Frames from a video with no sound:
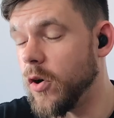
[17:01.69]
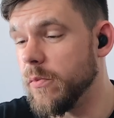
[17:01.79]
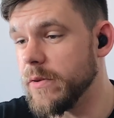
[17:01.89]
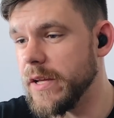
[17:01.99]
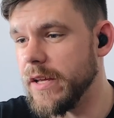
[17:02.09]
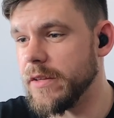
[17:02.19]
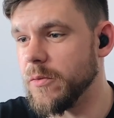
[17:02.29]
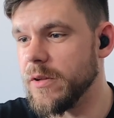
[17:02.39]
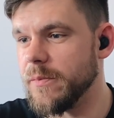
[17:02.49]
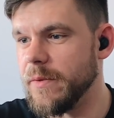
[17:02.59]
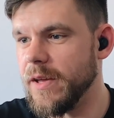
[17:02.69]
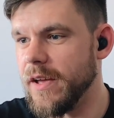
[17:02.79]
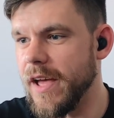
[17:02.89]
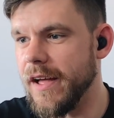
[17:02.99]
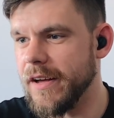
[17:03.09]
Hopefully it won't
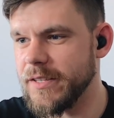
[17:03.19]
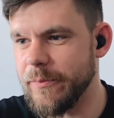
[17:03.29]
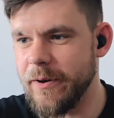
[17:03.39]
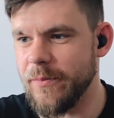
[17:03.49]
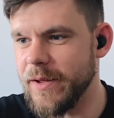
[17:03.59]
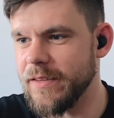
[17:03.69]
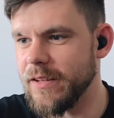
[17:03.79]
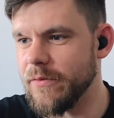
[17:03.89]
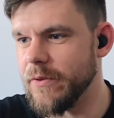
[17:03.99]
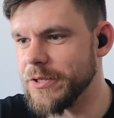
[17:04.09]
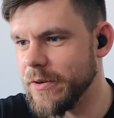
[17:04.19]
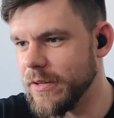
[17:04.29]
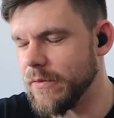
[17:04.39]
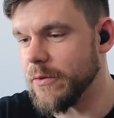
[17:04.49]
be an experimental feature in the